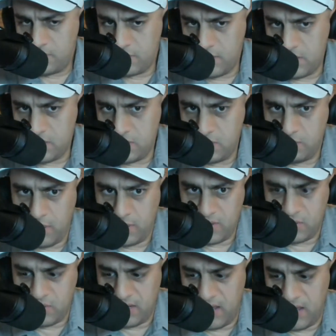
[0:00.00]
So these two are
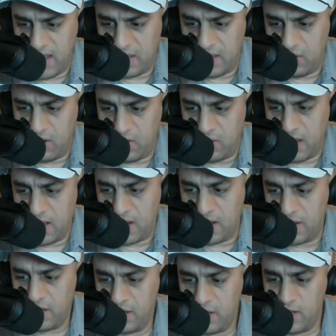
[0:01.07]
probably just trying to
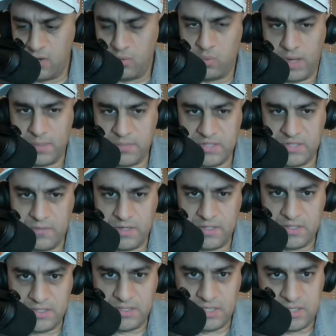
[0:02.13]
hang on. Rams
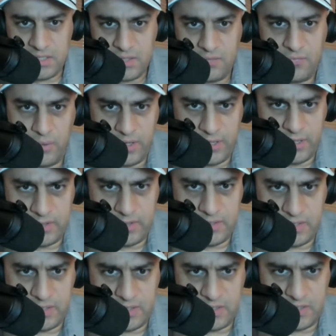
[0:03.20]
7-6, the
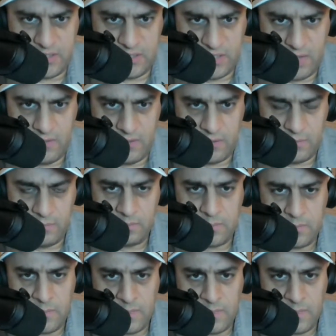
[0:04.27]
49ers 6-7.